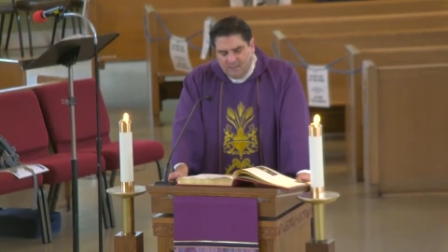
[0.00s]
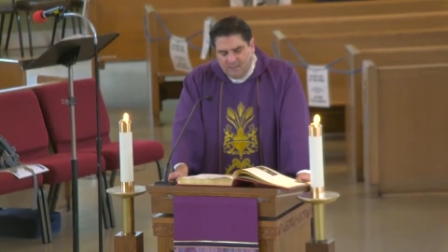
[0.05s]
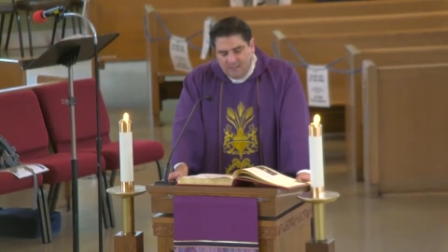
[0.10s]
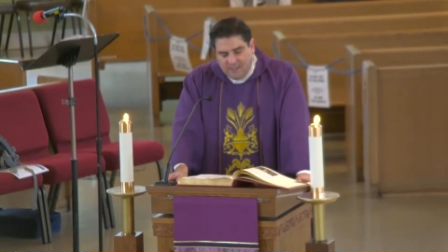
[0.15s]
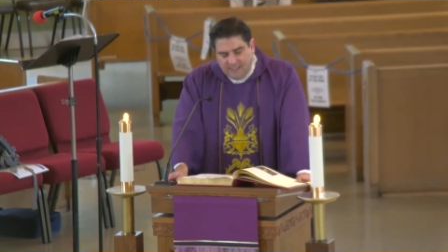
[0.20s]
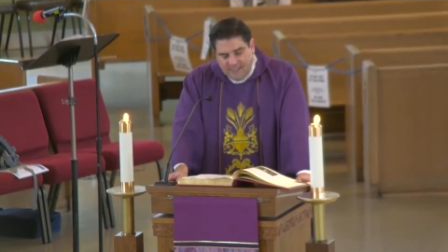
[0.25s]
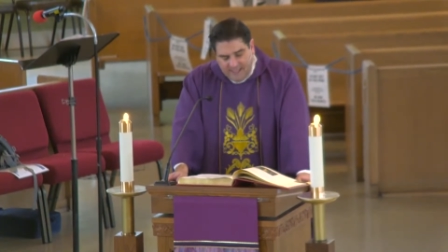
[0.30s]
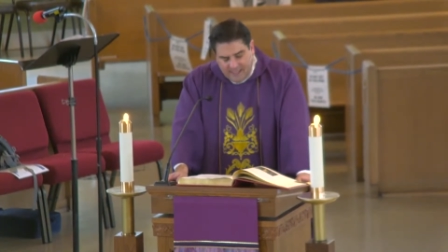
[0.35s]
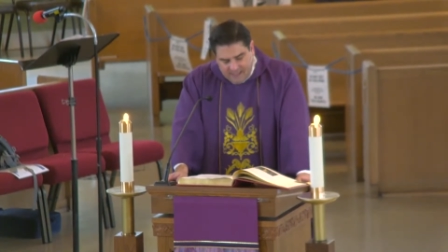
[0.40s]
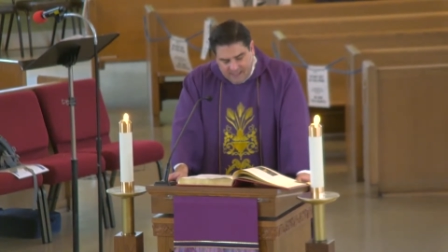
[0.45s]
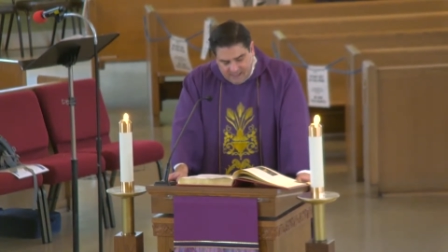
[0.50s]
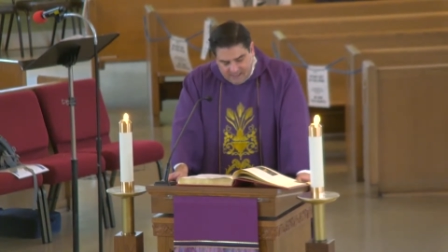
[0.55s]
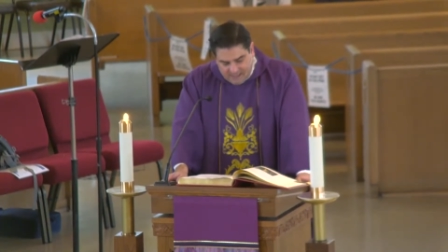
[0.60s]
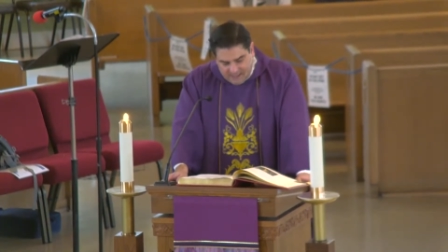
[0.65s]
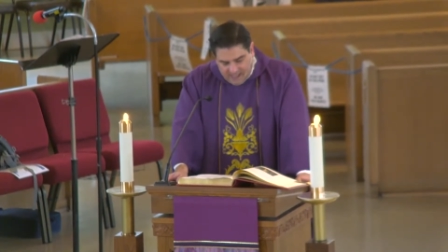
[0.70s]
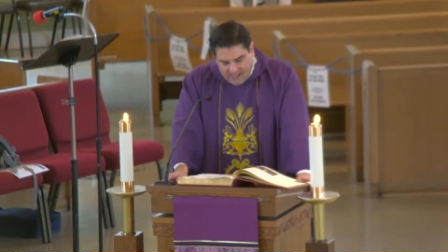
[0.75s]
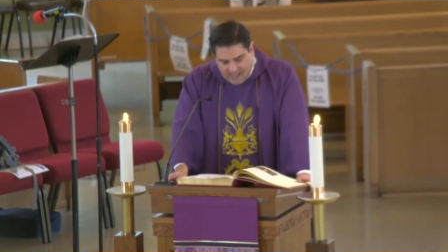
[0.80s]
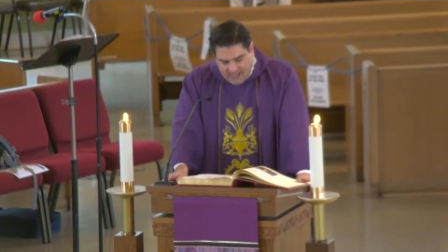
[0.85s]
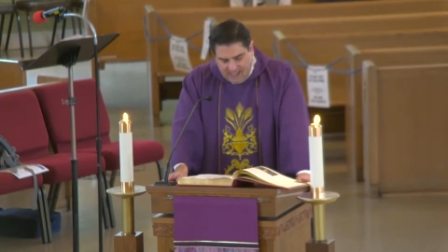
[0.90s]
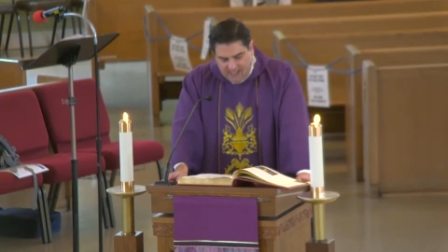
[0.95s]
But it is a
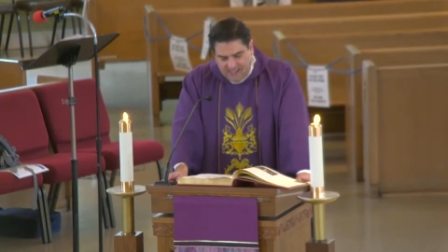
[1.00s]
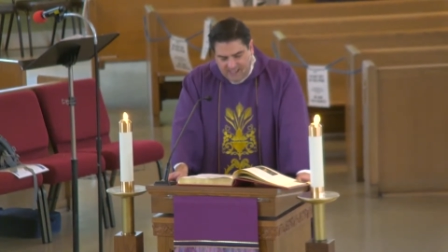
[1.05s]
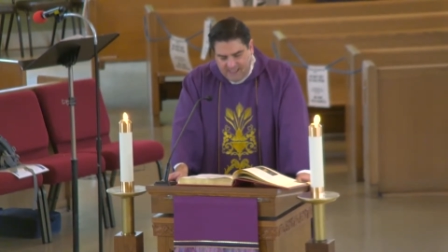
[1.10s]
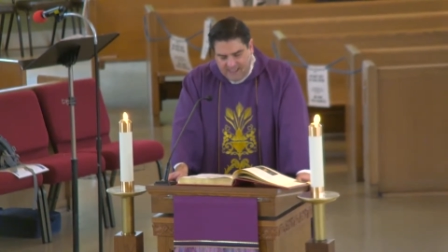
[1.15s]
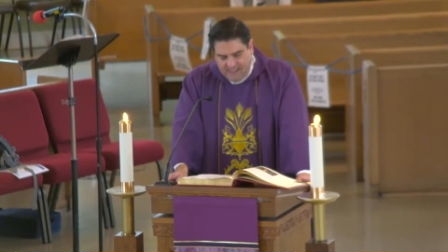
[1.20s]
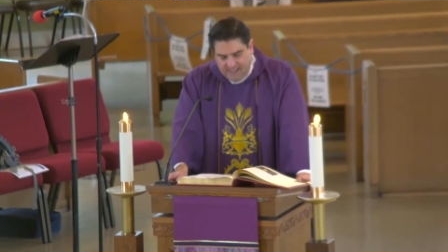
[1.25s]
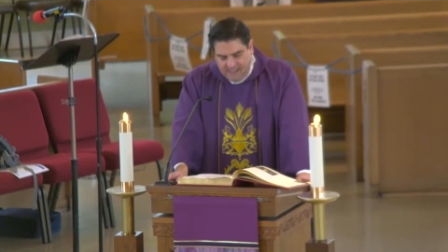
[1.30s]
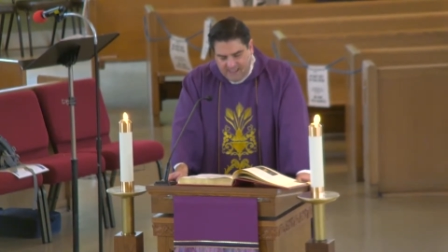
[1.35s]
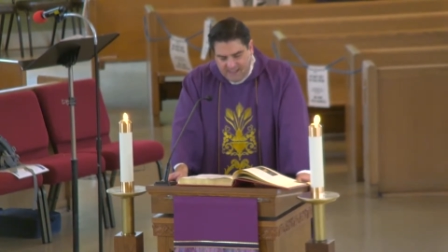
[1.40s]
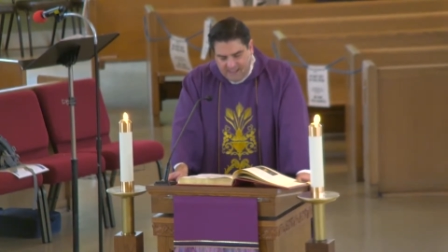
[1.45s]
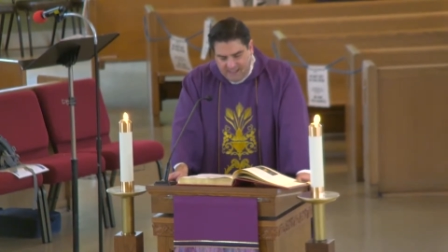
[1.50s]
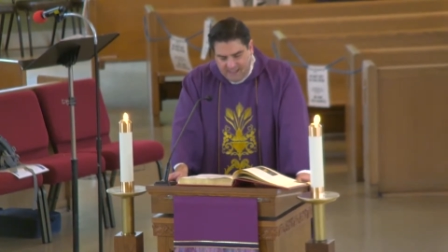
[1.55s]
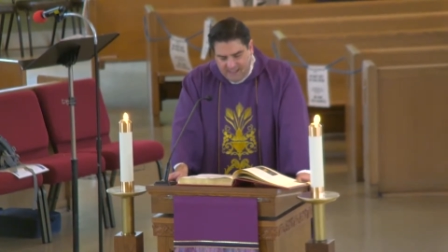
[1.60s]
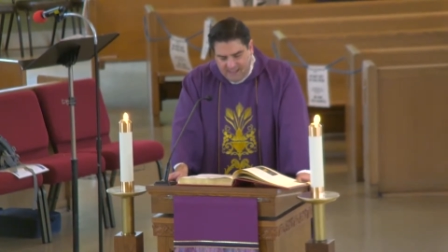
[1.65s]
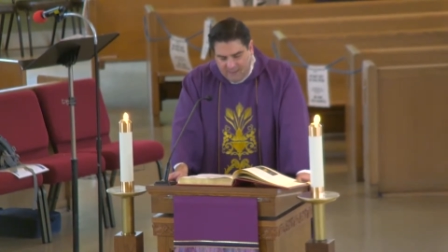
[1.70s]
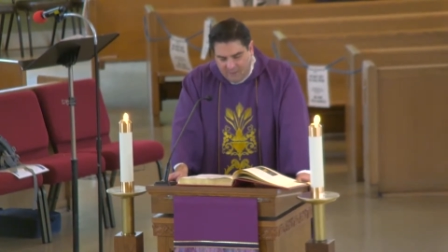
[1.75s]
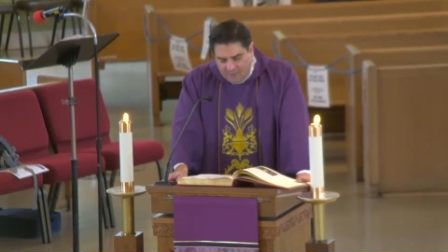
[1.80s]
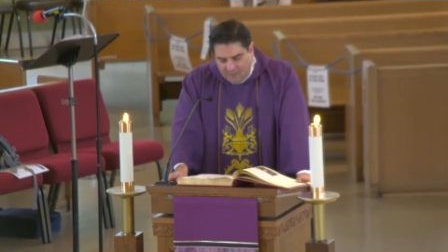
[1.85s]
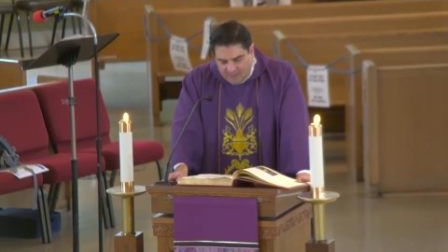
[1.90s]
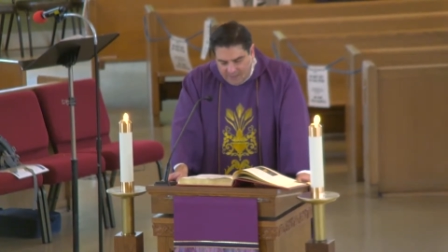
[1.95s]
lie.
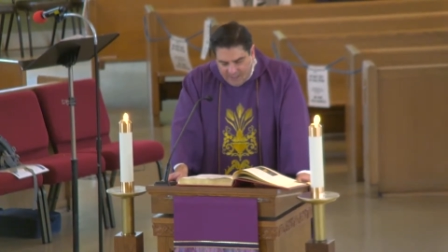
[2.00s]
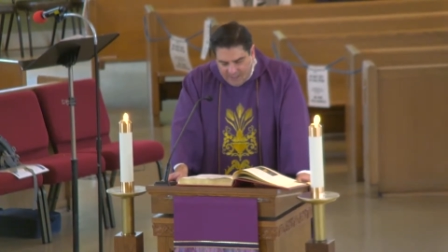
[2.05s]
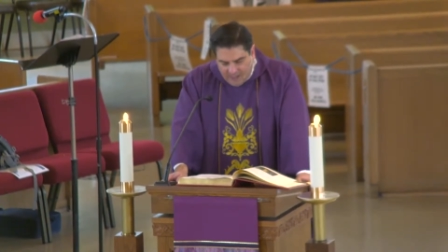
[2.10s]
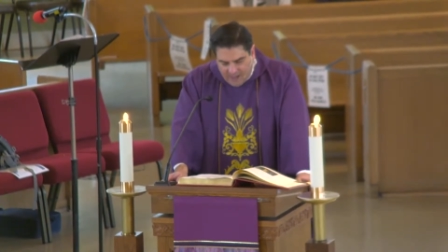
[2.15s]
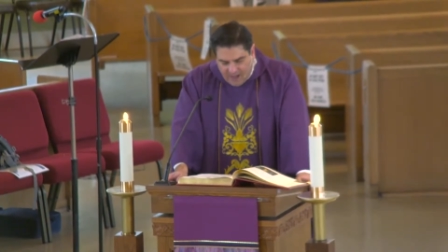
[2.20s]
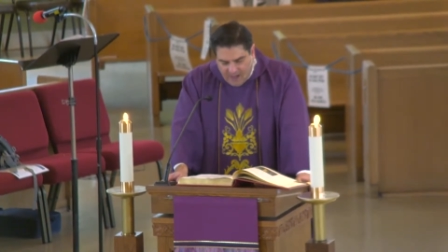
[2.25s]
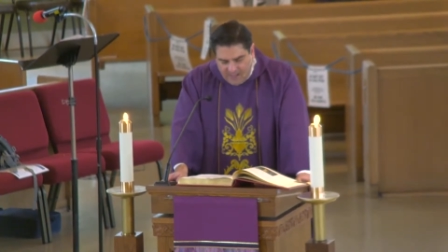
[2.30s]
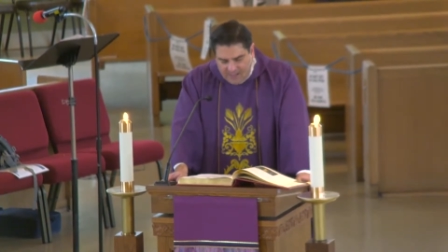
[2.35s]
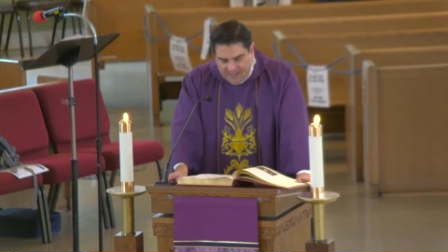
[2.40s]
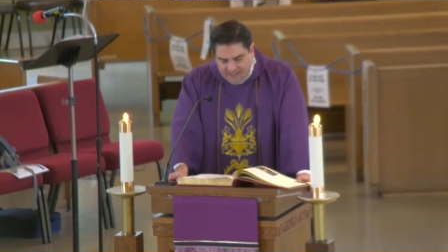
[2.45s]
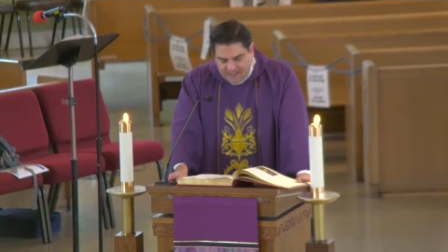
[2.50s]
Only God